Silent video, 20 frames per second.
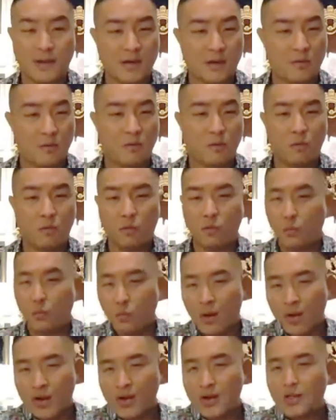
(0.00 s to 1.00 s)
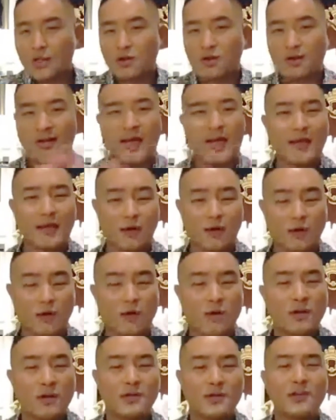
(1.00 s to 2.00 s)
But, but one
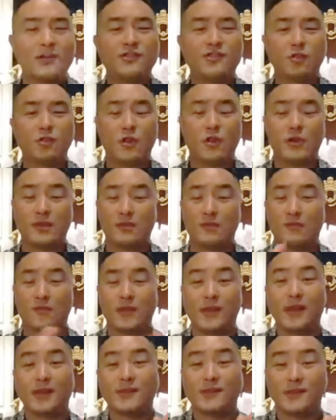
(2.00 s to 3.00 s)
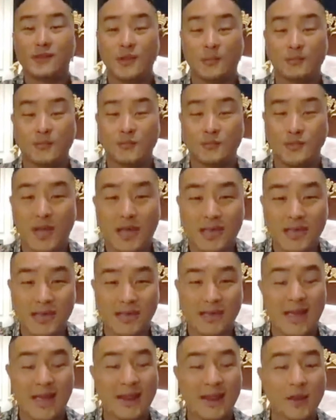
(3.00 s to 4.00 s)
year later, this is when the flood
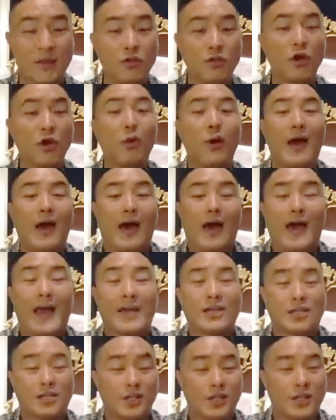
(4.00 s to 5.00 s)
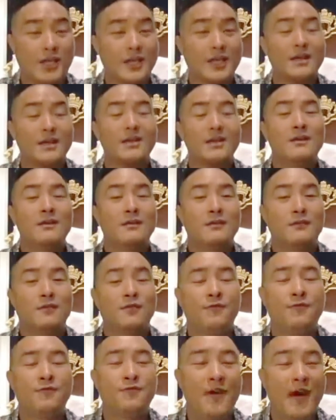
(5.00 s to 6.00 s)
subsided and Noah
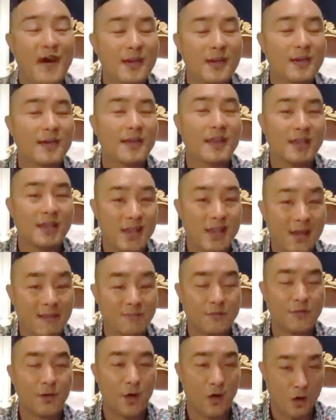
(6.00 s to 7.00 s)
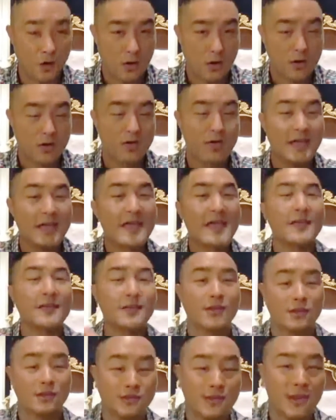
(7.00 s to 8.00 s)
actually finally left the
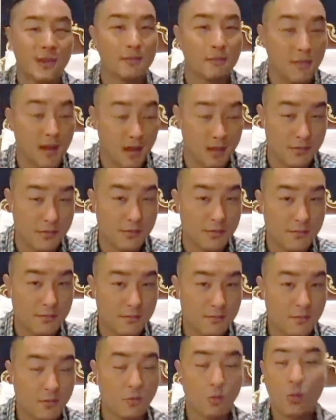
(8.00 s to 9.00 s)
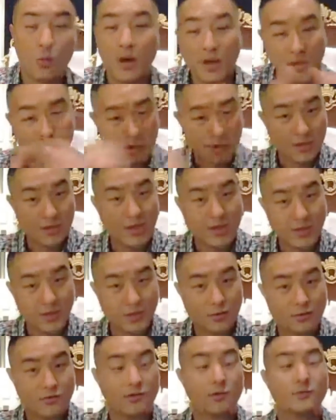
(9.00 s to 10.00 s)
ark in the same month.
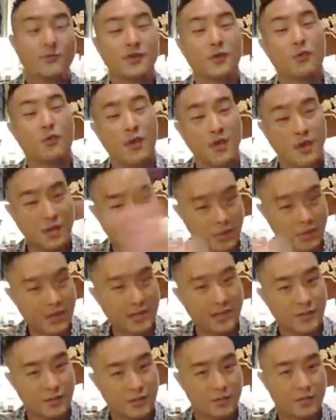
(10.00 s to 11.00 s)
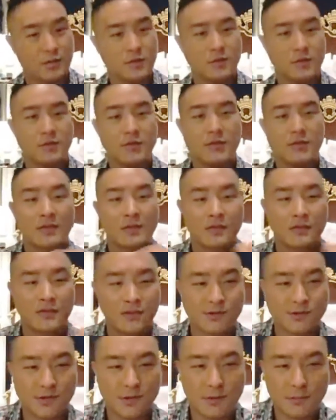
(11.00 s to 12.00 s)
One year later. Someone said one year later.
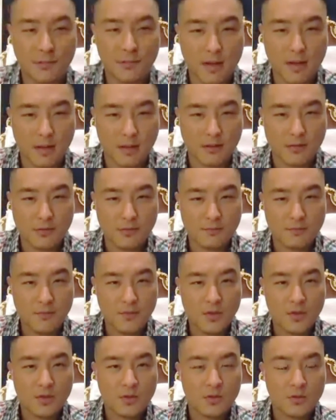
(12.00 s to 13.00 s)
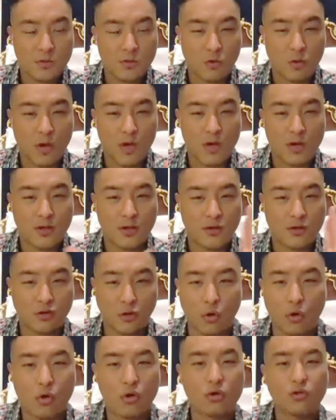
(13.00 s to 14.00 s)
This is the month
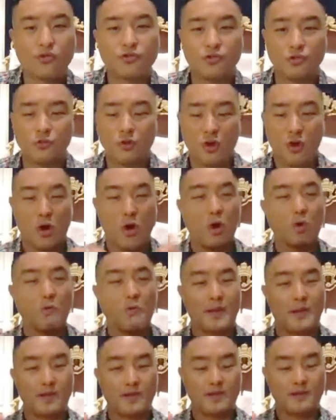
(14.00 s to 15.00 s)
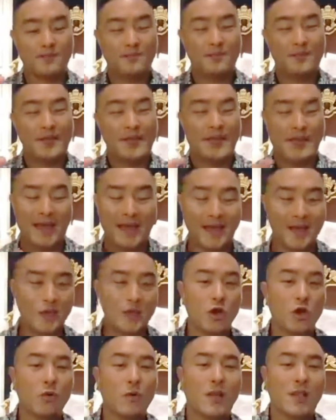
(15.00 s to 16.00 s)
where the doors were opened
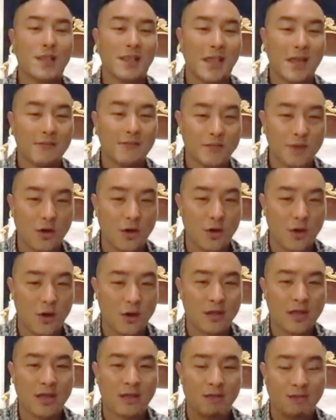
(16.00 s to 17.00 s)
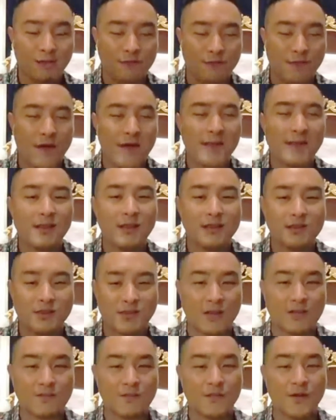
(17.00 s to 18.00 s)
and Noah left the ark and
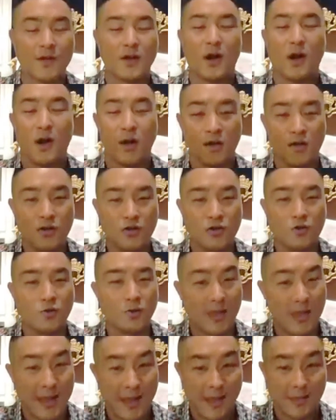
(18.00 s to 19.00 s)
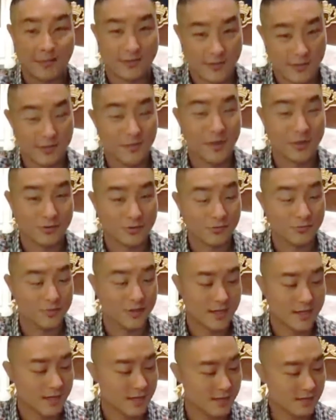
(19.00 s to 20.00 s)
finally set foot on new land.
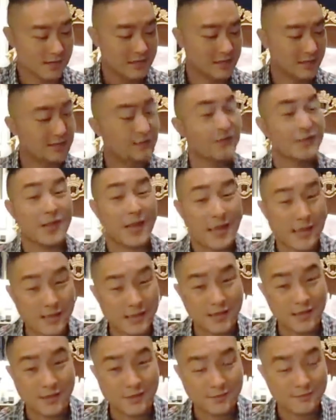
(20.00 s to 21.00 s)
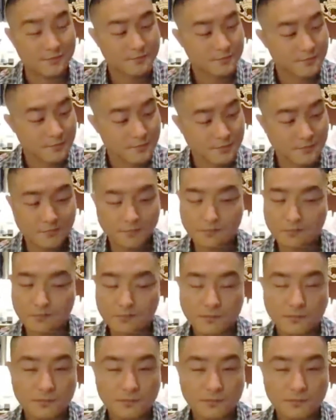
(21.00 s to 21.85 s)
Come on, somebody. Isn't that good?